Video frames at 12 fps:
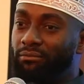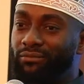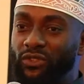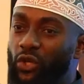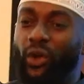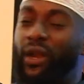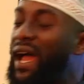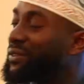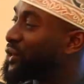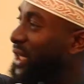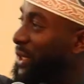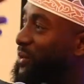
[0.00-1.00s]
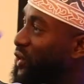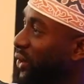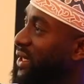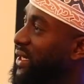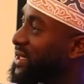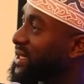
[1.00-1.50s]
you don't have to keep showing
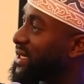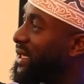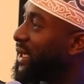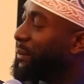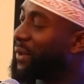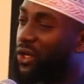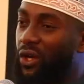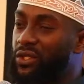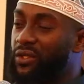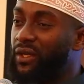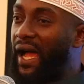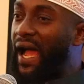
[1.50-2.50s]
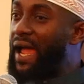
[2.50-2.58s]
it, because I